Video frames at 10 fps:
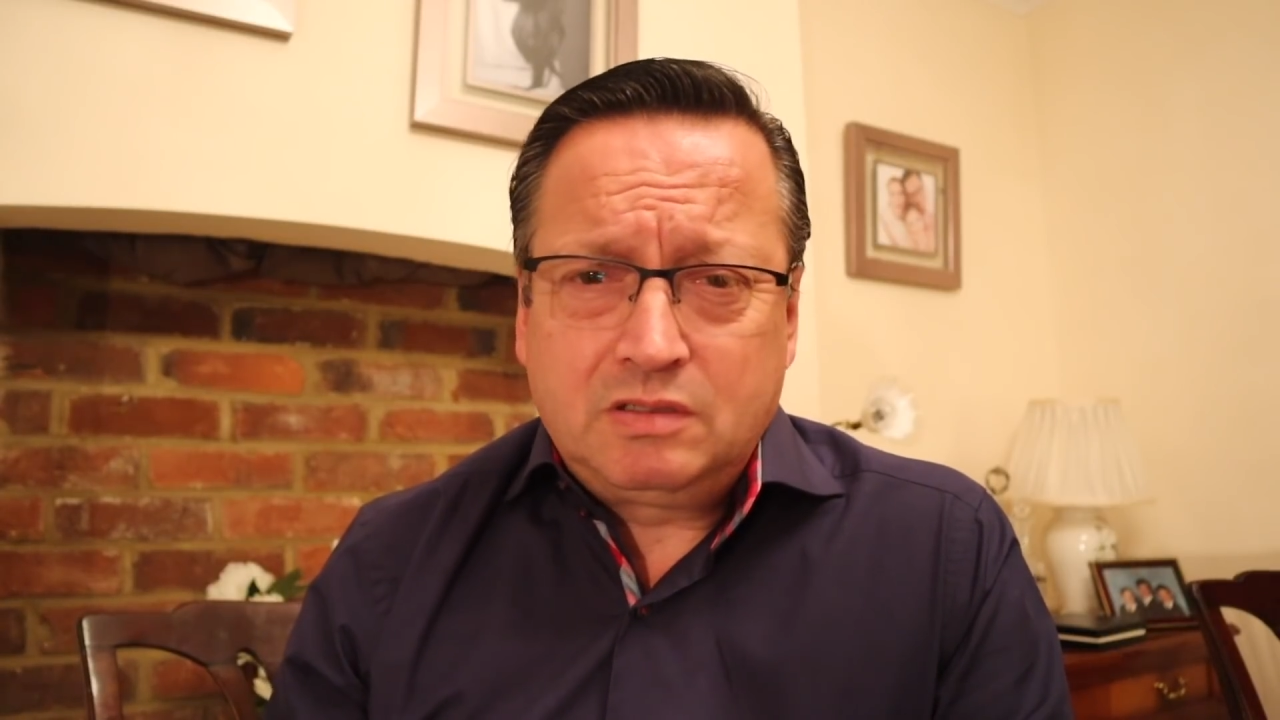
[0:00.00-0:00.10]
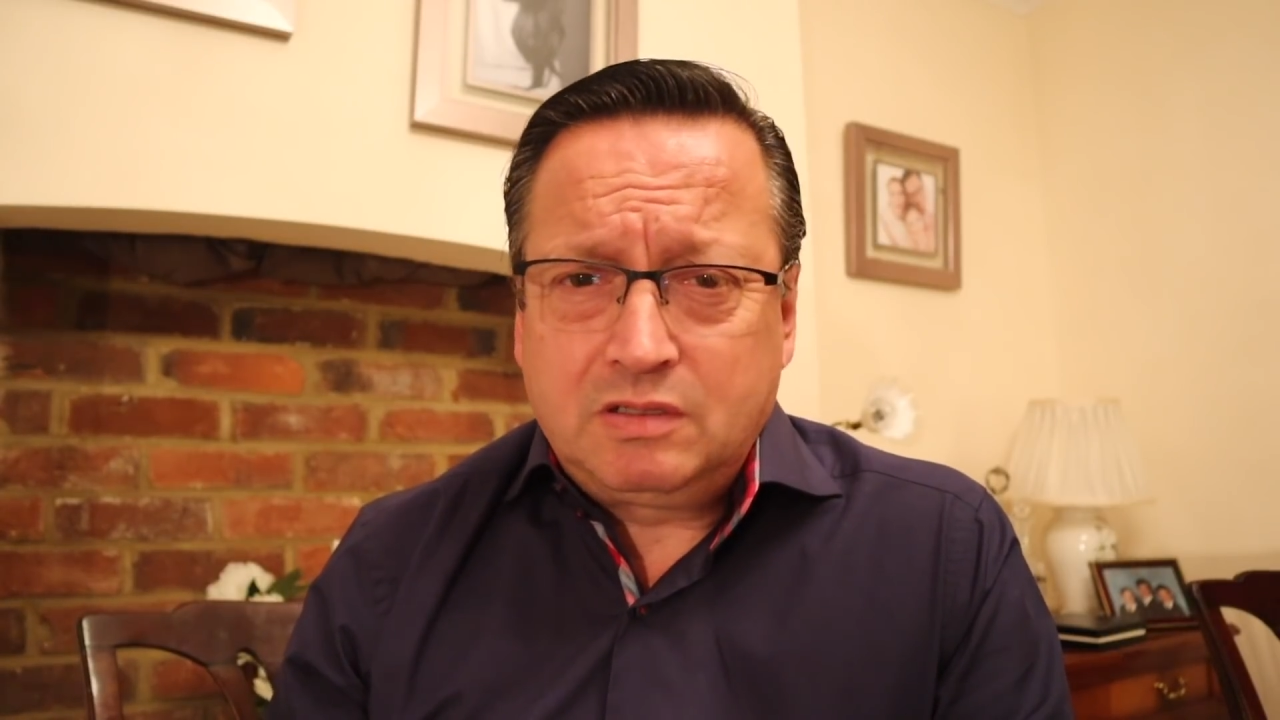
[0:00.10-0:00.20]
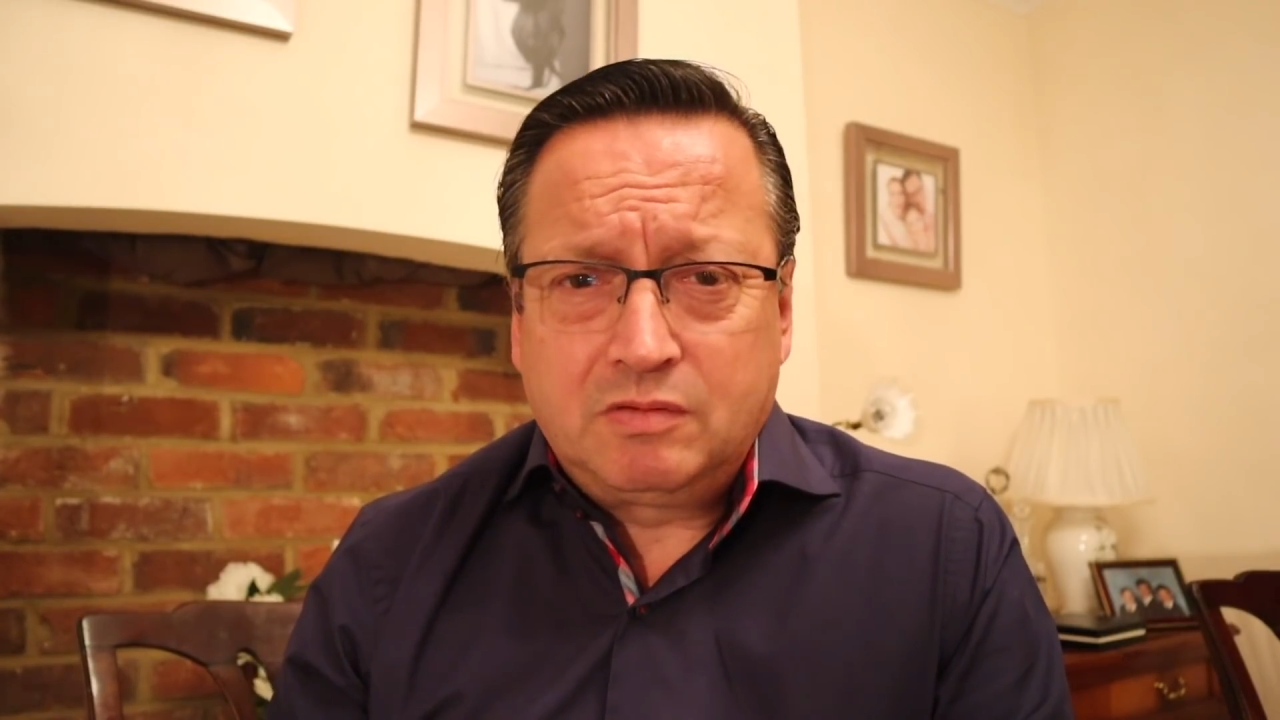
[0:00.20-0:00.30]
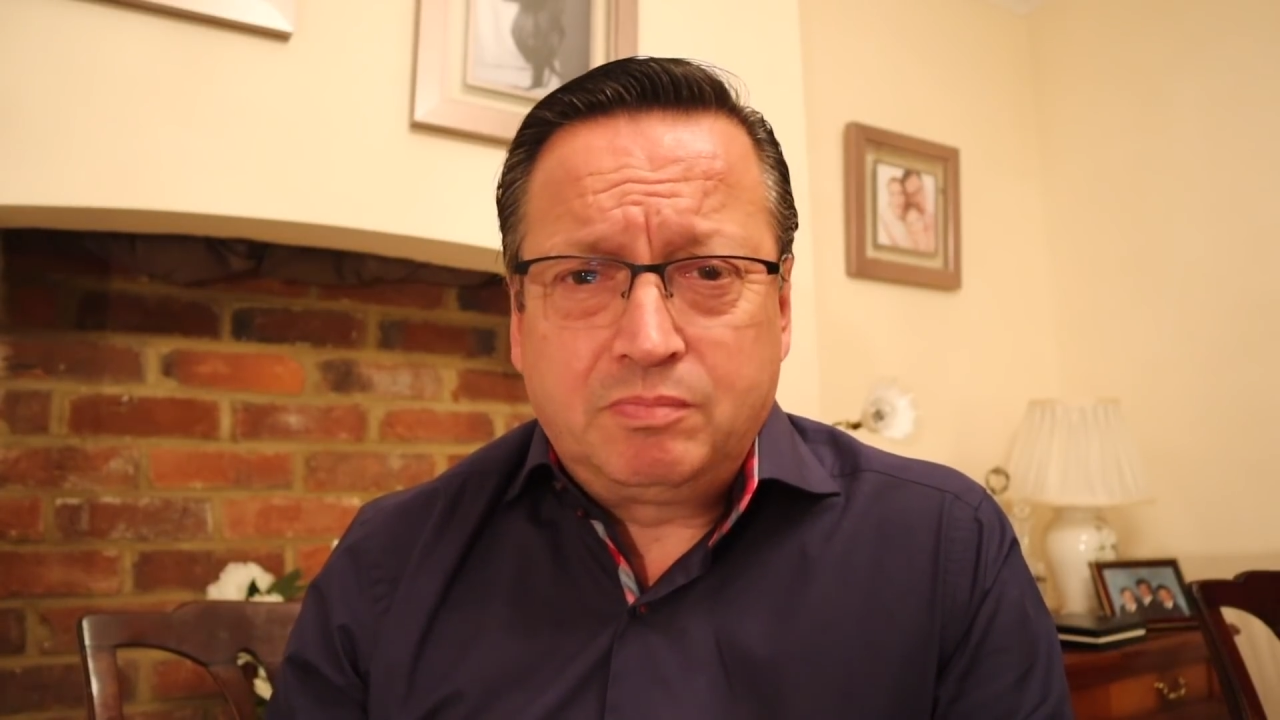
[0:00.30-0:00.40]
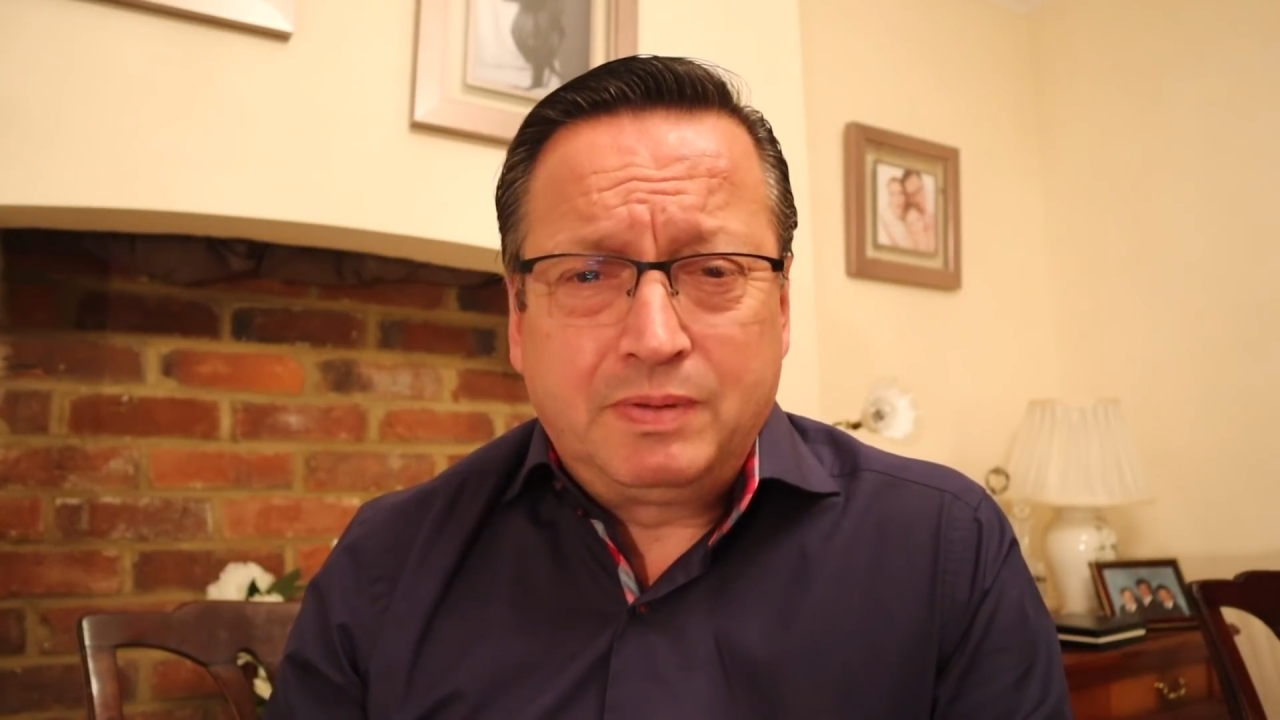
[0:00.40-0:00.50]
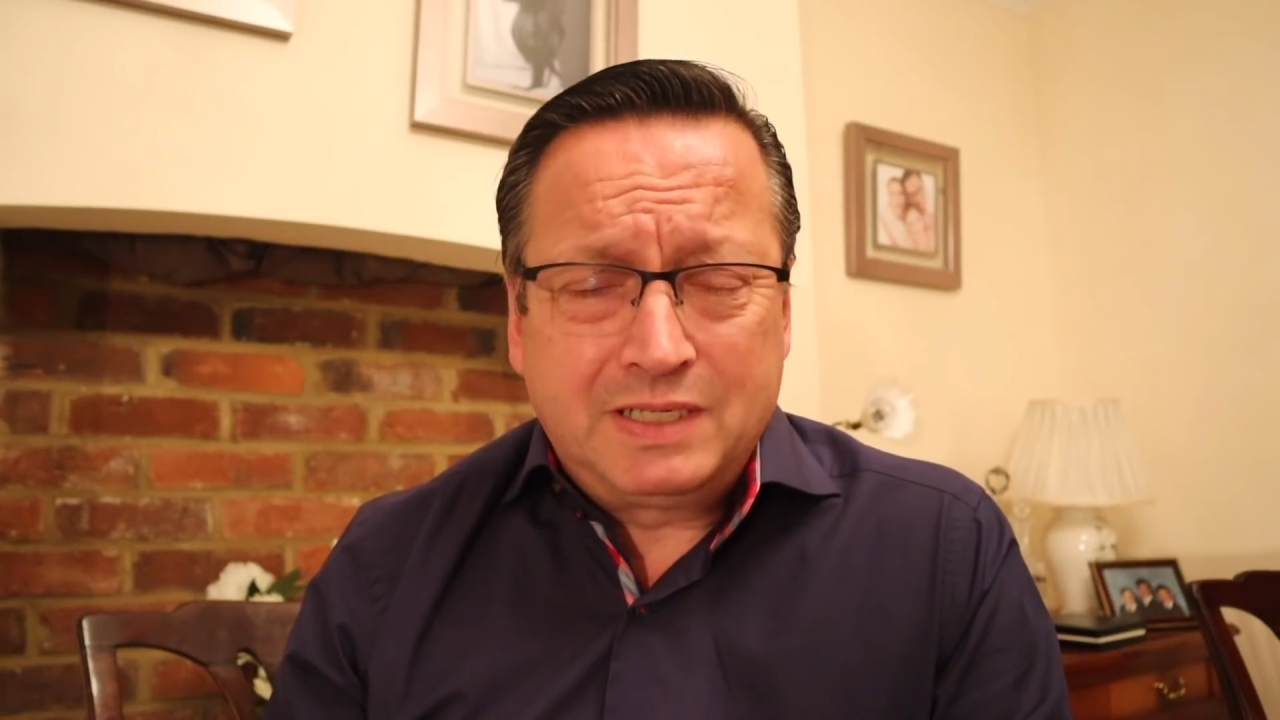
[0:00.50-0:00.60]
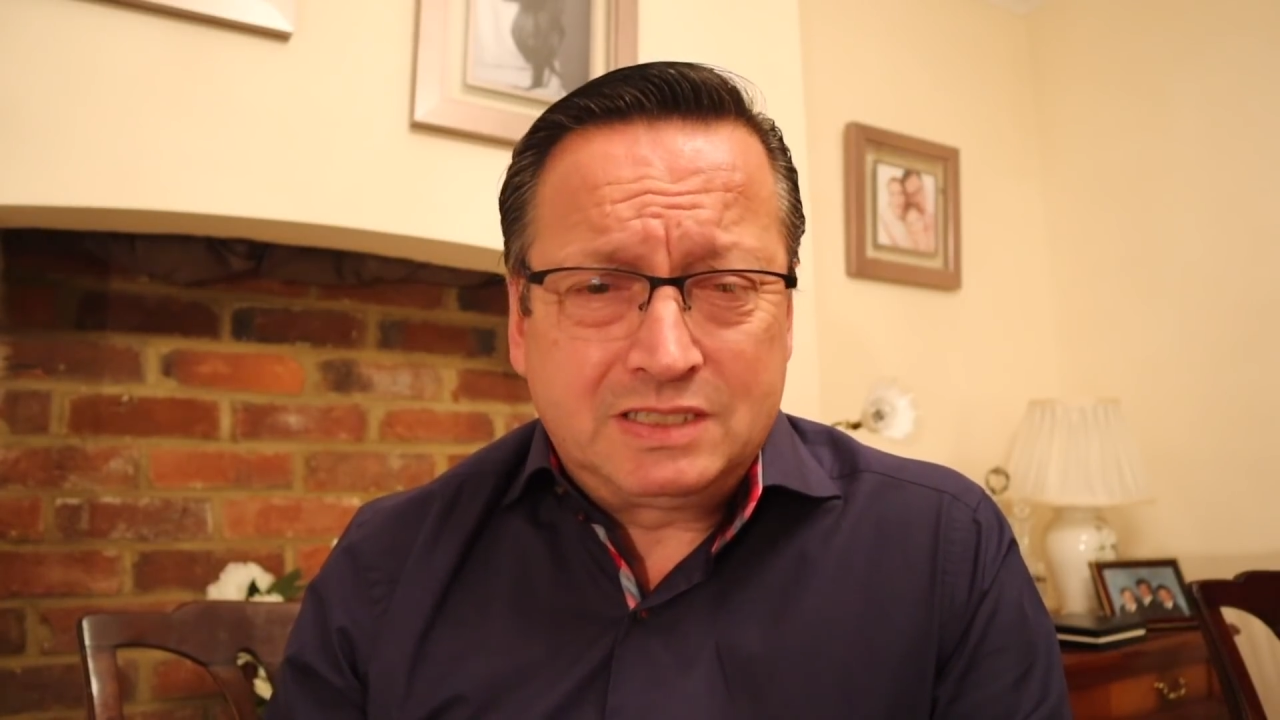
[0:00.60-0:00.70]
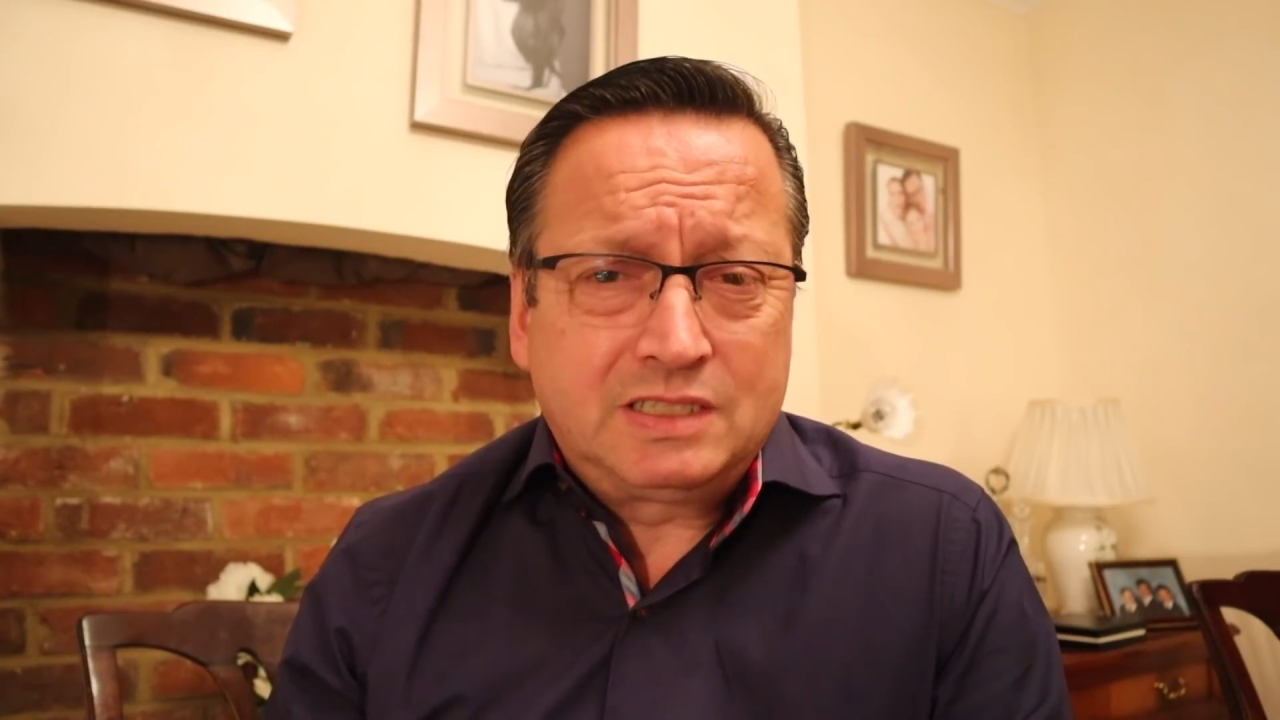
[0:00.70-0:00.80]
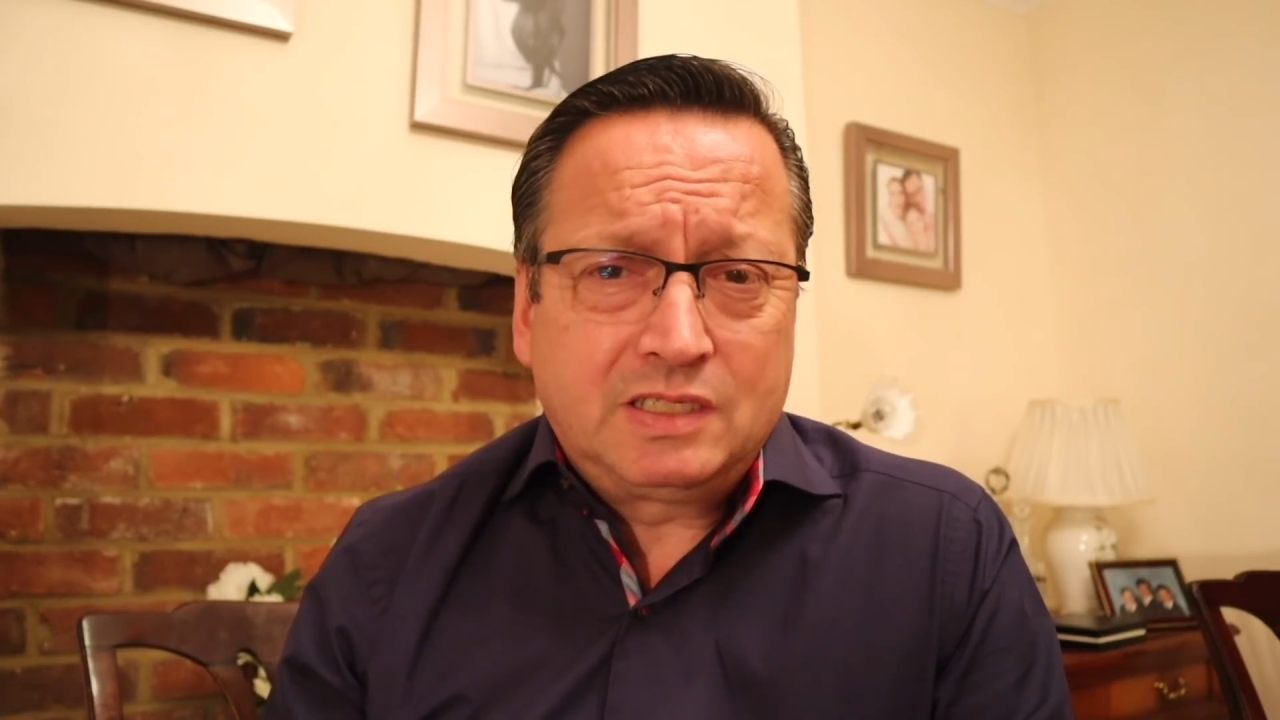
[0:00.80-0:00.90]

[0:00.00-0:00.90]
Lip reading: the best